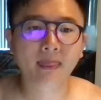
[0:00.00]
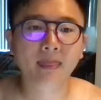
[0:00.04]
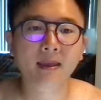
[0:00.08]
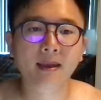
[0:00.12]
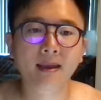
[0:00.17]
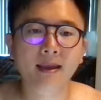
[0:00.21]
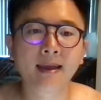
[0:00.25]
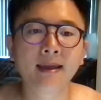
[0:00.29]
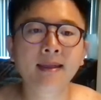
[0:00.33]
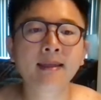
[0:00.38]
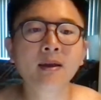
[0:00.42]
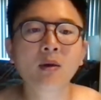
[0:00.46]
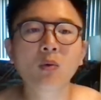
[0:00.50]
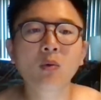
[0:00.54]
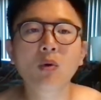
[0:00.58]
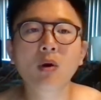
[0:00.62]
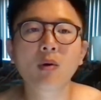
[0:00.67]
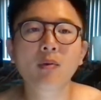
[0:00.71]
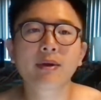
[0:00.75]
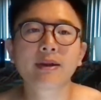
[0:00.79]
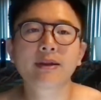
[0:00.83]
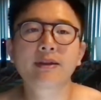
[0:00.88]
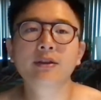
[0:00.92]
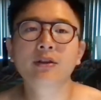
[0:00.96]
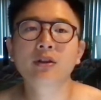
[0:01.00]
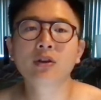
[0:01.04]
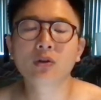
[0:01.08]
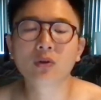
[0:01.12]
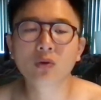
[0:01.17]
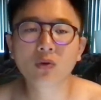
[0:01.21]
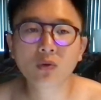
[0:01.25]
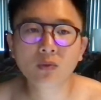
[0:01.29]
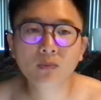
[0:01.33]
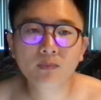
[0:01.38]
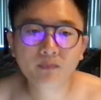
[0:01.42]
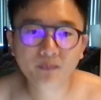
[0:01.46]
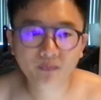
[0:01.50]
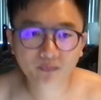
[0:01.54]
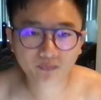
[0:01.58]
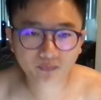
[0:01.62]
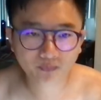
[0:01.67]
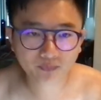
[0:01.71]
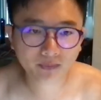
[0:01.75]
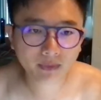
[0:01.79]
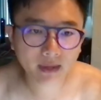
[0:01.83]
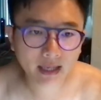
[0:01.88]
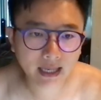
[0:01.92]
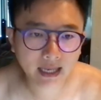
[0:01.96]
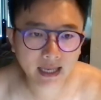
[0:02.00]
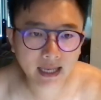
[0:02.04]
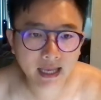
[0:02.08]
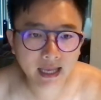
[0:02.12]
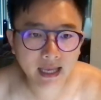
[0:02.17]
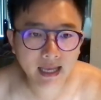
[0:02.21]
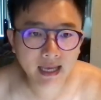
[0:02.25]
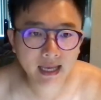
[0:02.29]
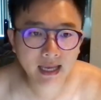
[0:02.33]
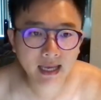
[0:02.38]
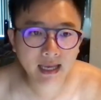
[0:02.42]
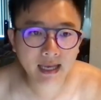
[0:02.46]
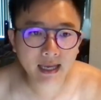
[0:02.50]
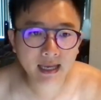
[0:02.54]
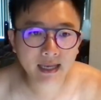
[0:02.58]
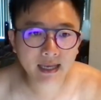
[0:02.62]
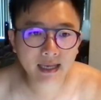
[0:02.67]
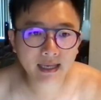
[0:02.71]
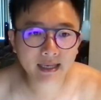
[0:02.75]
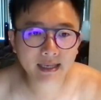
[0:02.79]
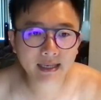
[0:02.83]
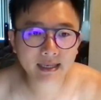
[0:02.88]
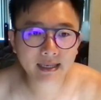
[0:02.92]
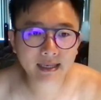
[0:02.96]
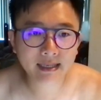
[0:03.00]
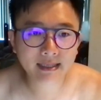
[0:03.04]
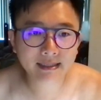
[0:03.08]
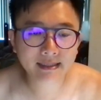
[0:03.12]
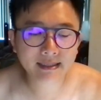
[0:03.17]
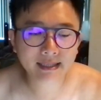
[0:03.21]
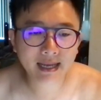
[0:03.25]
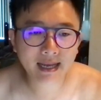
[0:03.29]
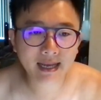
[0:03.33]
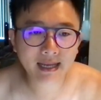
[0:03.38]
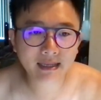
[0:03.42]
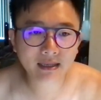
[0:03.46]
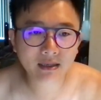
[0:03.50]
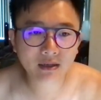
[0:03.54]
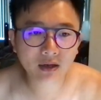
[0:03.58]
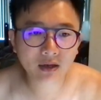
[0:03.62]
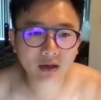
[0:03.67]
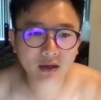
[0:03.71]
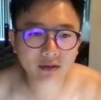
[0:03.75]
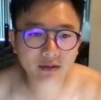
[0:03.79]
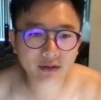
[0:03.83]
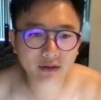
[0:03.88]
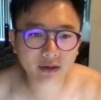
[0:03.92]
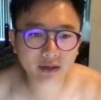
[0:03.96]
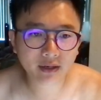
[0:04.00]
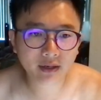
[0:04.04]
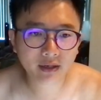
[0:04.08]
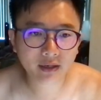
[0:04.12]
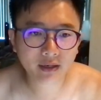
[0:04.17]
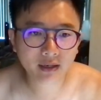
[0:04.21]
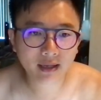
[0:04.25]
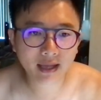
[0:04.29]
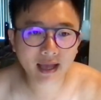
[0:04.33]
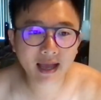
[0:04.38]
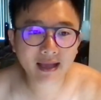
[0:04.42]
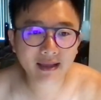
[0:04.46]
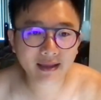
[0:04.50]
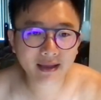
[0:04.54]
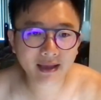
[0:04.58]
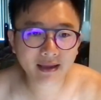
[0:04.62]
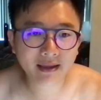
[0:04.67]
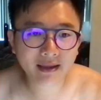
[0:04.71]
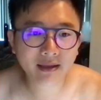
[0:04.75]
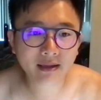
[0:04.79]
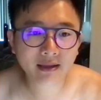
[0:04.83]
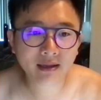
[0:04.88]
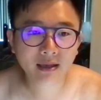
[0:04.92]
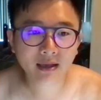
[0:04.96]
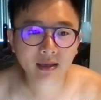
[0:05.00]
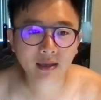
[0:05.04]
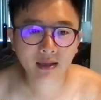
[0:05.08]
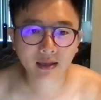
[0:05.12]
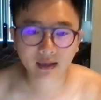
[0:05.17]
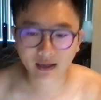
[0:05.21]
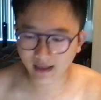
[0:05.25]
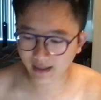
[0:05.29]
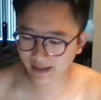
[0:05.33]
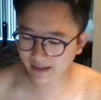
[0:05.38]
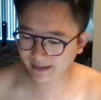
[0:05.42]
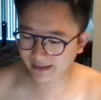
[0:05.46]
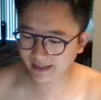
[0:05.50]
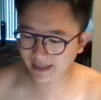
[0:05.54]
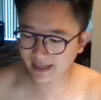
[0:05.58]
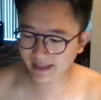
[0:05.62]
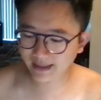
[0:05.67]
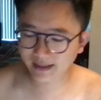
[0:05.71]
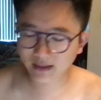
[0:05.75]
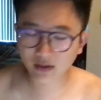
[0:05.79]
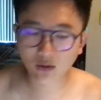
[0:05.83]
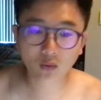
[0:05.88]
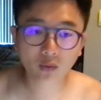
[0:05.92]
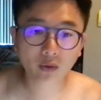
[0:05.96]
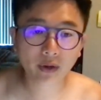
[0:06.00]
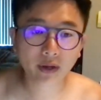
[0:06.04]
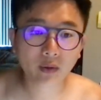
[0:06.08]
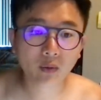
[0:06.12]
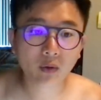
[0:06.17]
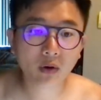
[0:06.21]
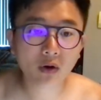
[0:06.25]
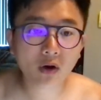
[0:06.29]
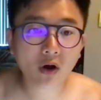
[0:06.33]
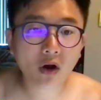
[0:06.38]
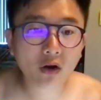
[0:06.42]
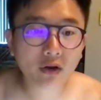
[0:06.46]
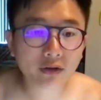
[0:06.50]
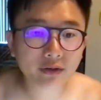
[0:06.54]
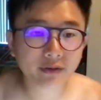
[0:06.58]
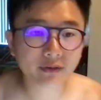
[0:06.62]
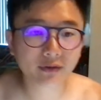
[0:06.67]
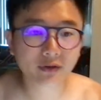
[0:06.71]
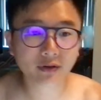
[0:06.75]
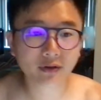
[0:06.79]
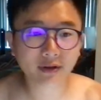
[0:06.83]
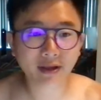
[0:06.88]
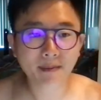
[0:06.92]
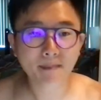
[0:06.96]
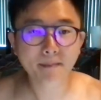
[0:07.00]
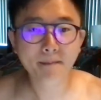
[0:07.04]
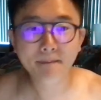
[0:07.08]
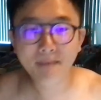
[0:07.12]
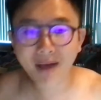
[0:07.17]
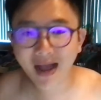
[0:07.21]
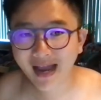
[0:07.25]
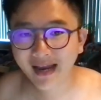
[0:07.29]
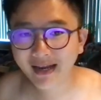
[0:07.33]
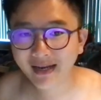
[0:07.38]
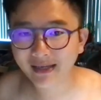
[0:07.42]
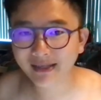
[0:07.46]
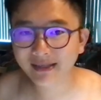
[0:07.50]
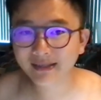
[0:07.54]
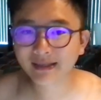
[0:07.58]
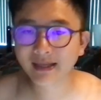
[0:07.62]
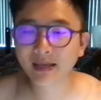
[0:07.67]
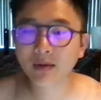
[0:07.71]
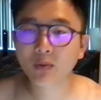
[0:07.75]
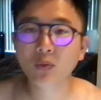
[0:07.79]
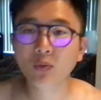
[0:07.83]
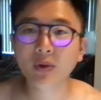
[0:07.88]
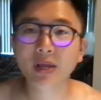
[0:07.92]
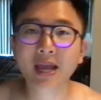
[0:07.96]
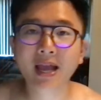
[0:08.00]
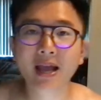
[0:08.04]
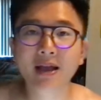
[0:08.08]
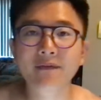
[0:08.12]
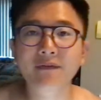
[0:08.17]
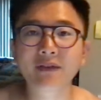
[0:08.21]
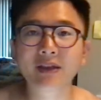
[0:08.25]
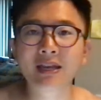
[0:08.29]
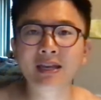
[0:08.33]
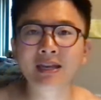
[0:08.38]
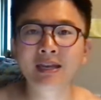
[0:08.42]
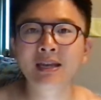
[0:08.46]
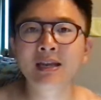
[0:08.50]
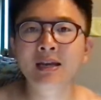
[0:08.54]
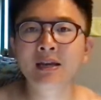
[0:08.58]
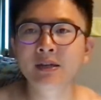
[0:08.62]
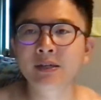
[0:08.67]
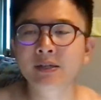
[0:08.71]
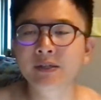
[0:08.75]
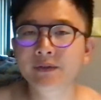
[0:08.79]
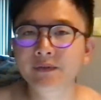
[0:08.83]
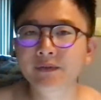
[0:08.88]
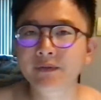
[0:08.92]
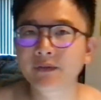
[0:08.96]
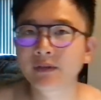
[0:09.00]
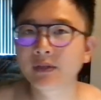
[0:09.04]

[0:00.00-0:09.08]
and then what we do is that, add, and then is that we will also to the minus, then we have enough